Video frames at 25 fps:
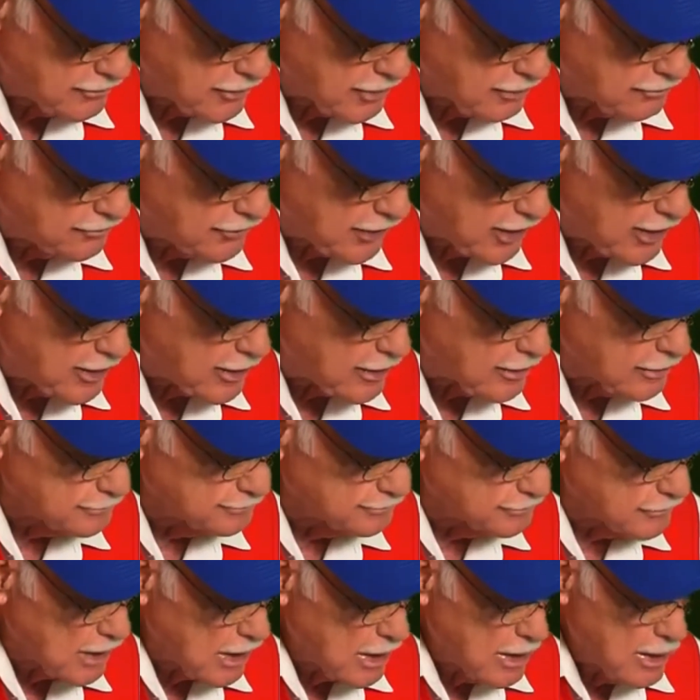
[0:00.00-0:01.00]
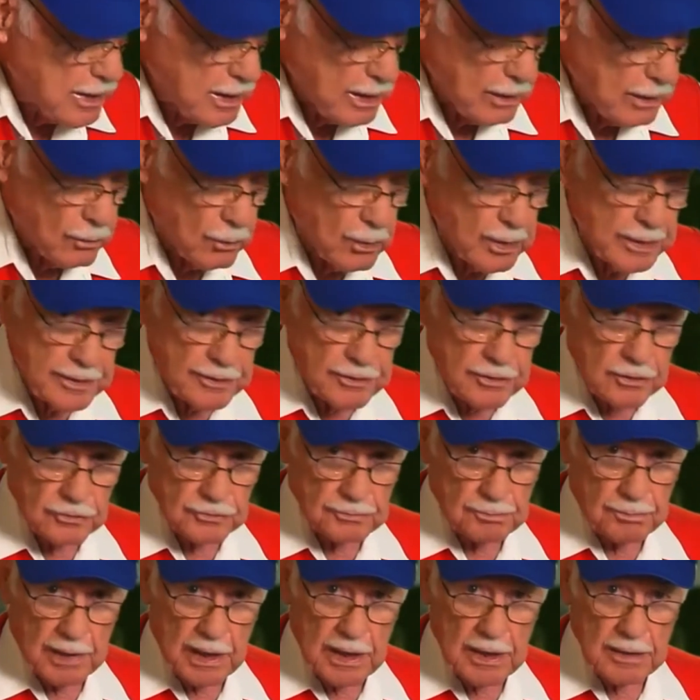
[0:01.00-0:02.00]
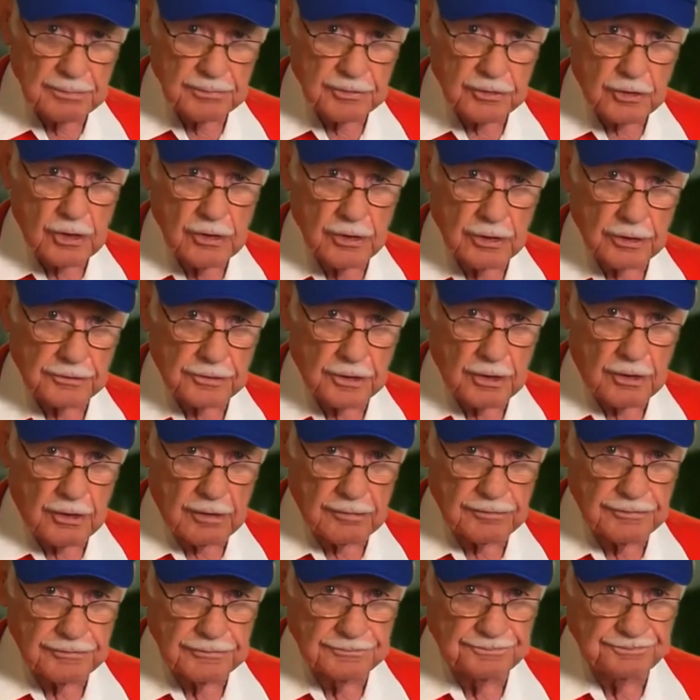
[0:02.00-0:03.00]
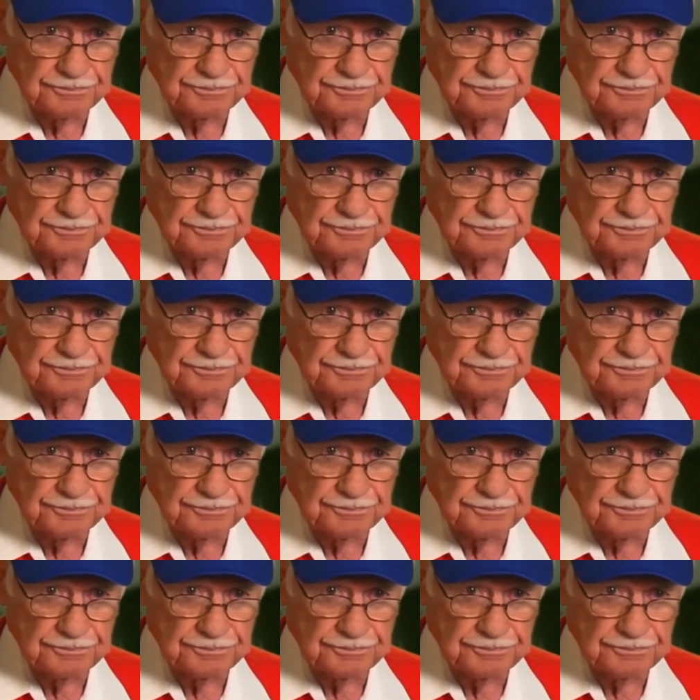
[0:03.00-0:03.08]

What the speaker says: fire. One of those bombs cooked off.